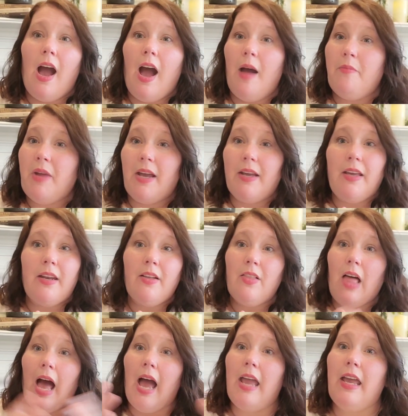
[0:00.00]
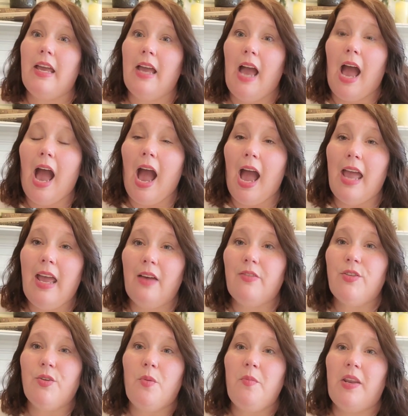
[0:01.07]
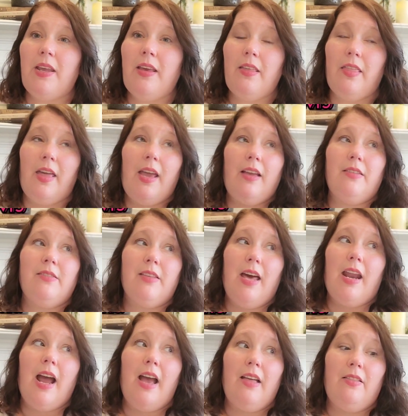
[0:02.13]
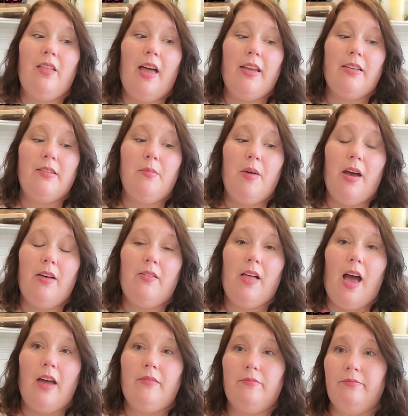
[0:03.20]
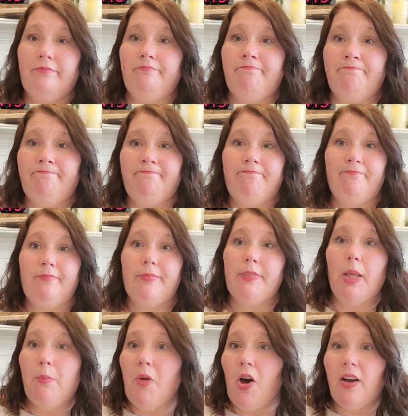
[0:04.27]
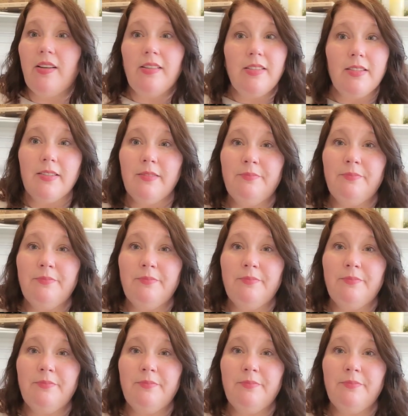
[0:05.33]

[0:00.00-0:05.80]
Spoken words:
I'm not going to lie. I have so many things that I like to buy a lot. The mugs.